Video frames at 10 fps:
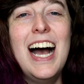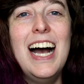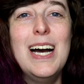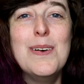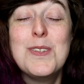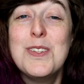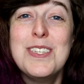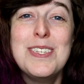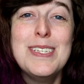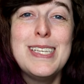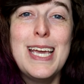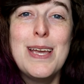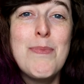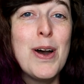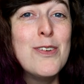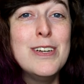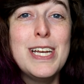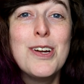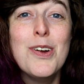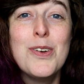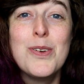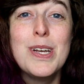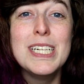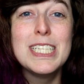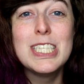So this is a modern-day girl who gets